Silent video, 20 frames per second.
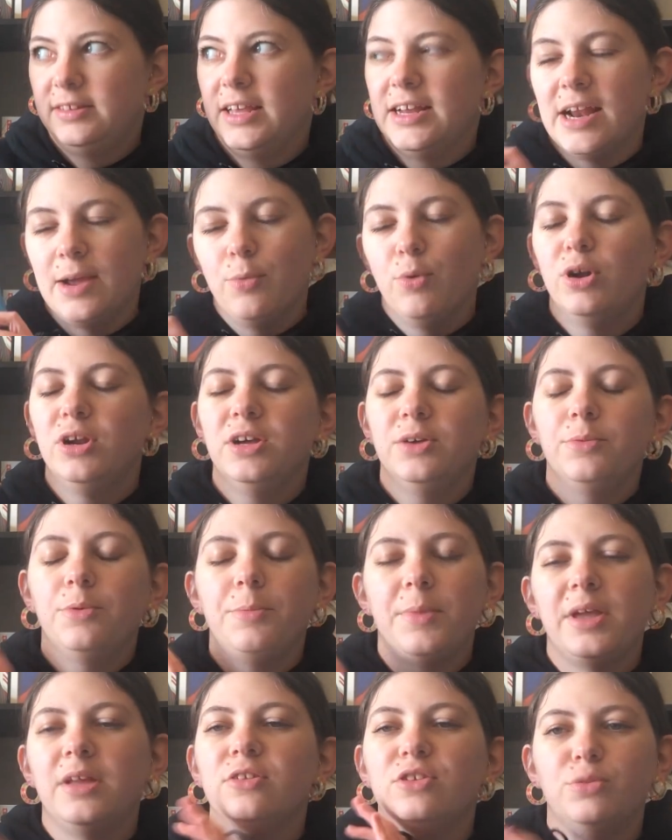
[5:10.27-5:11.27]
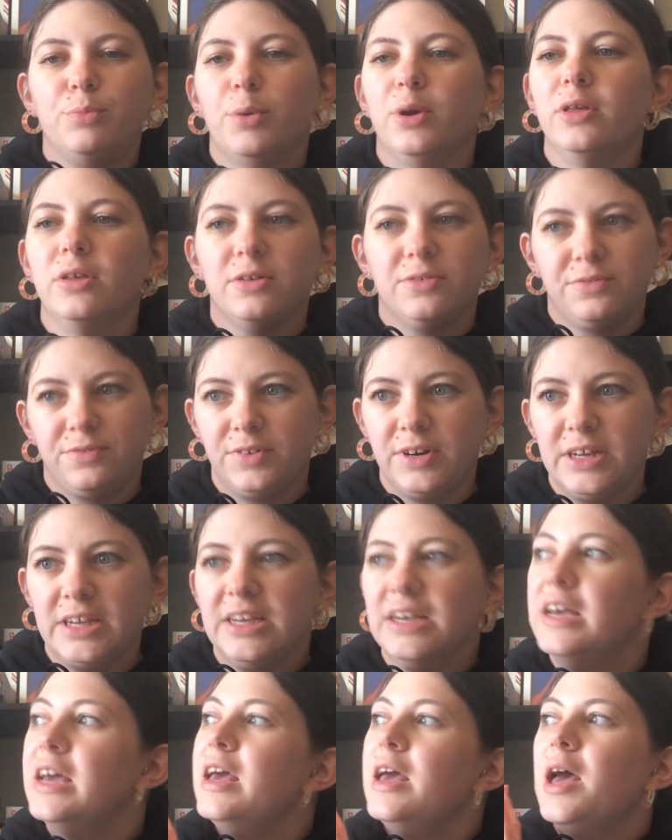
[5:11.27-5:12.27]
And I want to remain spoiler free,
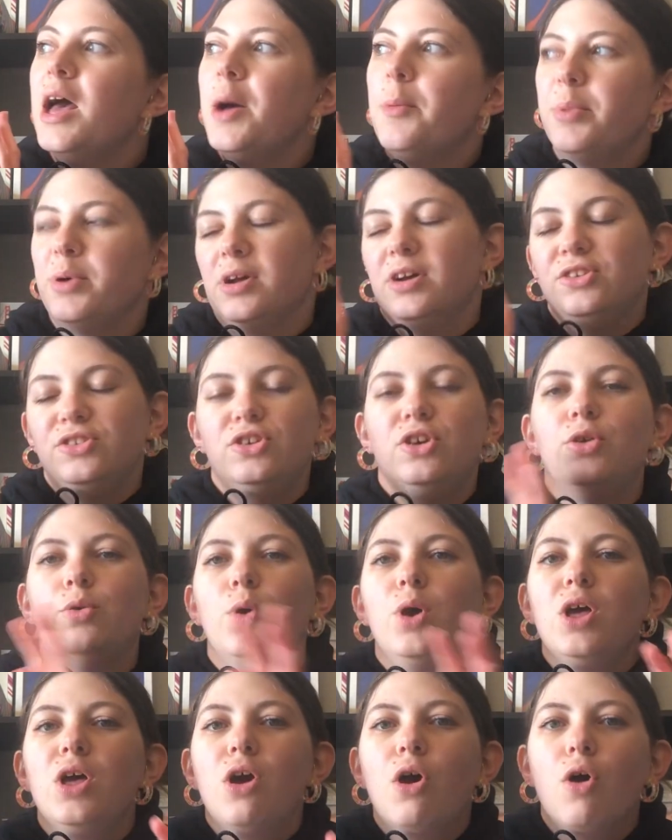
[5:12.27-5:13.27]
but I also